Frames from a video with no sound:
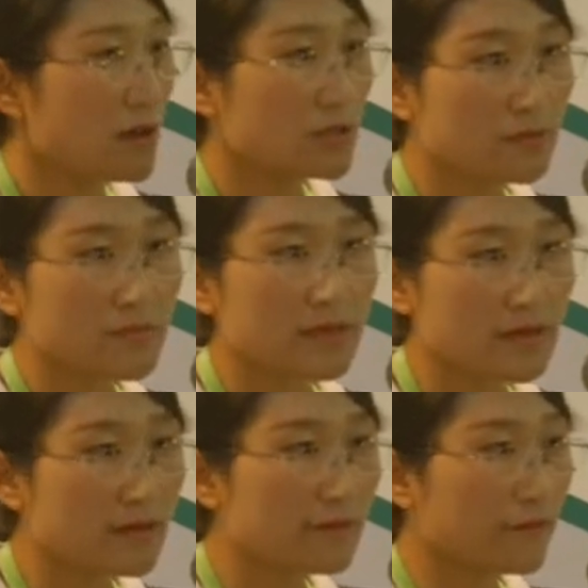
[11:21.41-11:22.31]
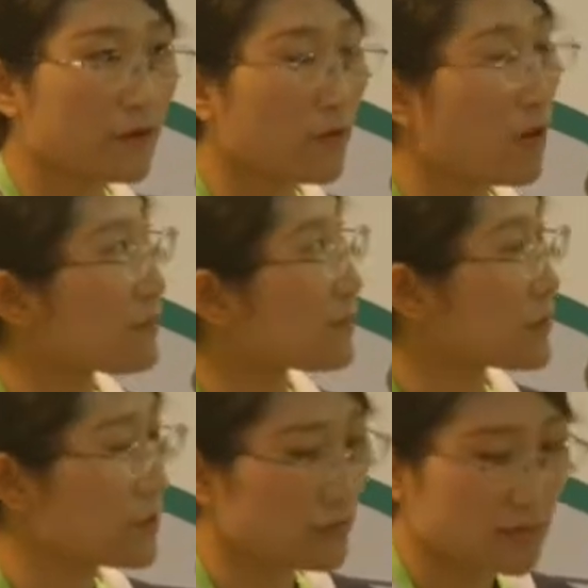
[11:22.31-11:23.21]
So be careful of
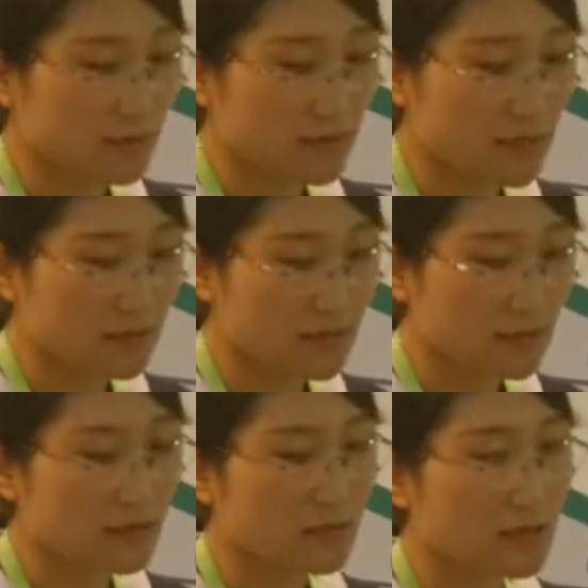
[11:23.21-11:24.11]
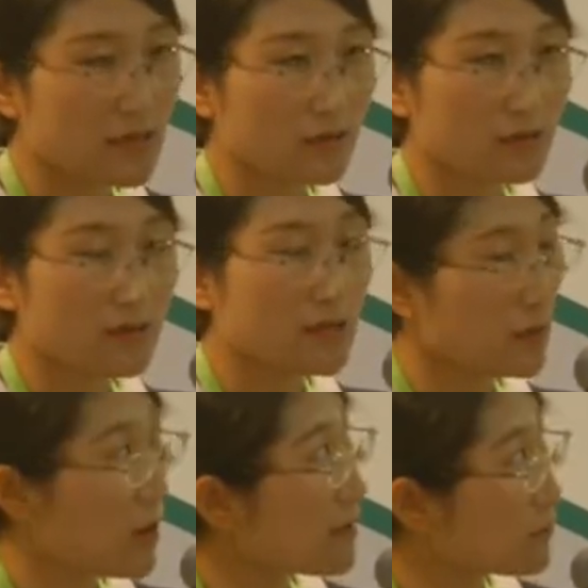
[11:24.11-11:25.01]
using this
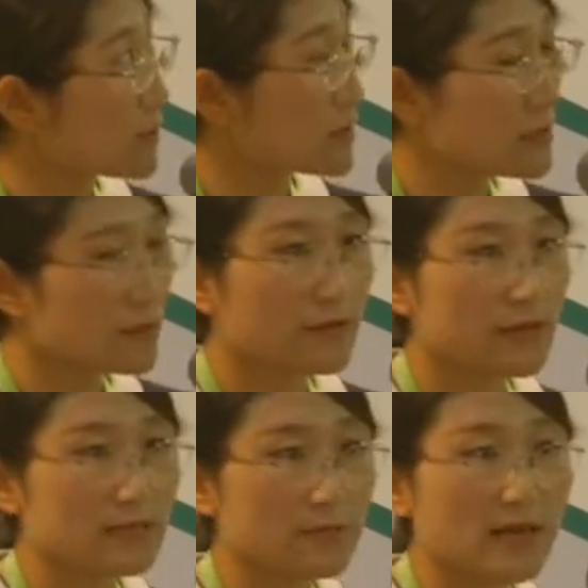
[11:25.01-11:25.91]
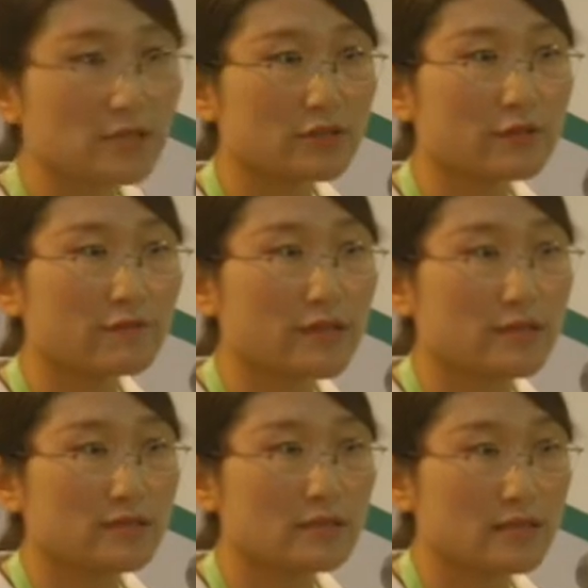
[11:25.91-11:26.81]
colorant, especially
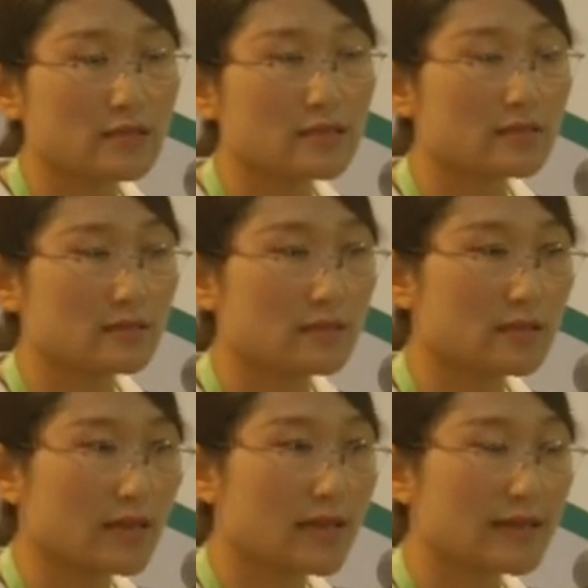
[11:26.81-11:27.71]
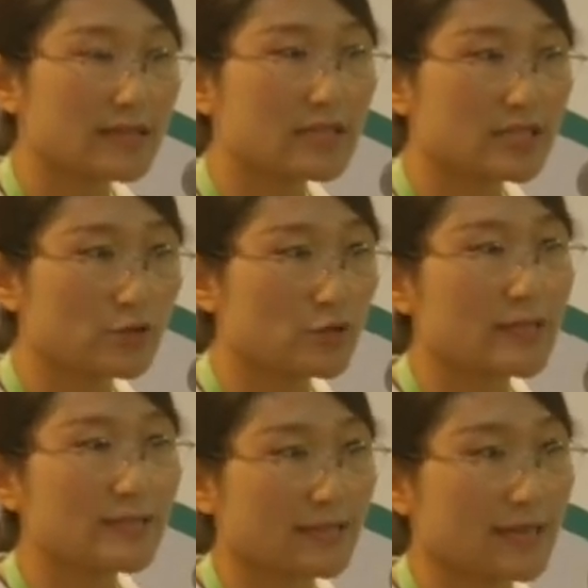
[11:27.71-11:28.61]
when there is the inhalation
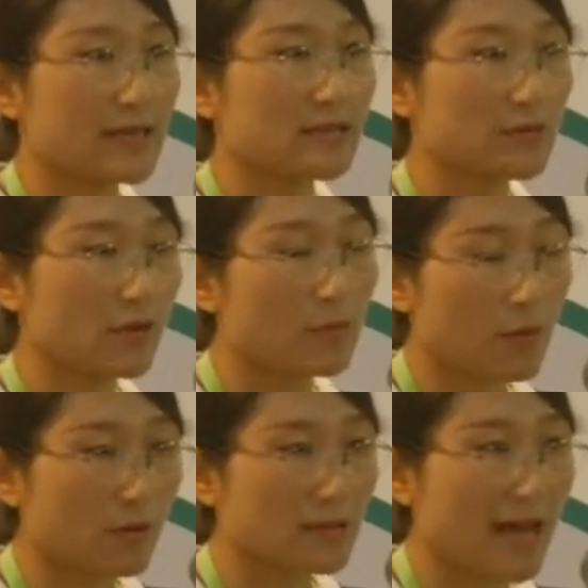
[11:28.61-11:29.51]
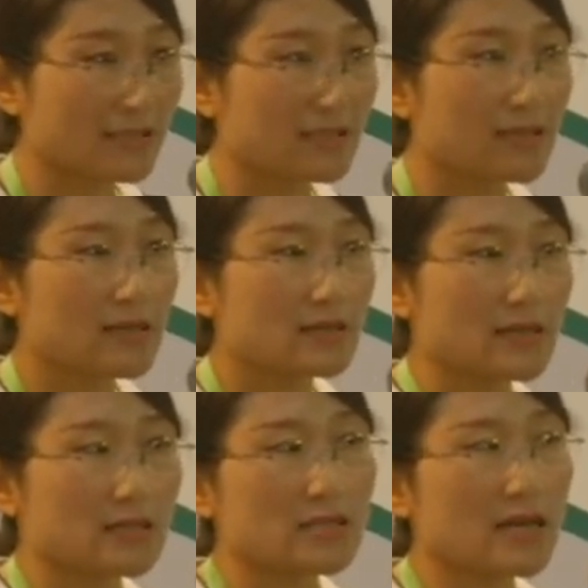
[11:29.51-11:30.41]
risk in your product,
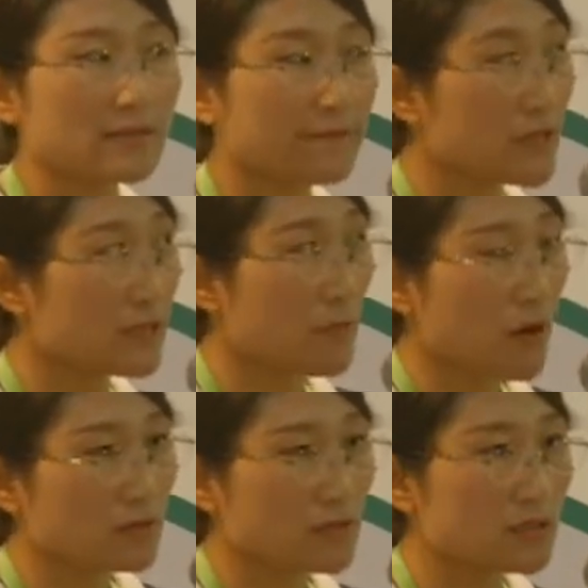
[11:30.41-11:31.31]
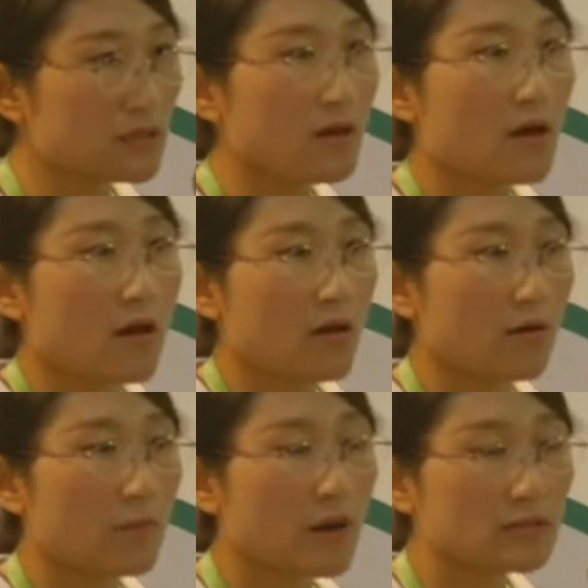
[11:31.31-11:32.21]
such as face powder
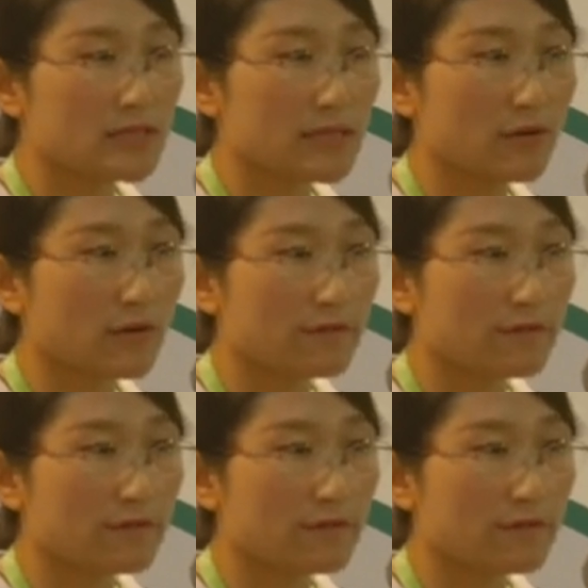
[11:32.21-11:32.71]
or body or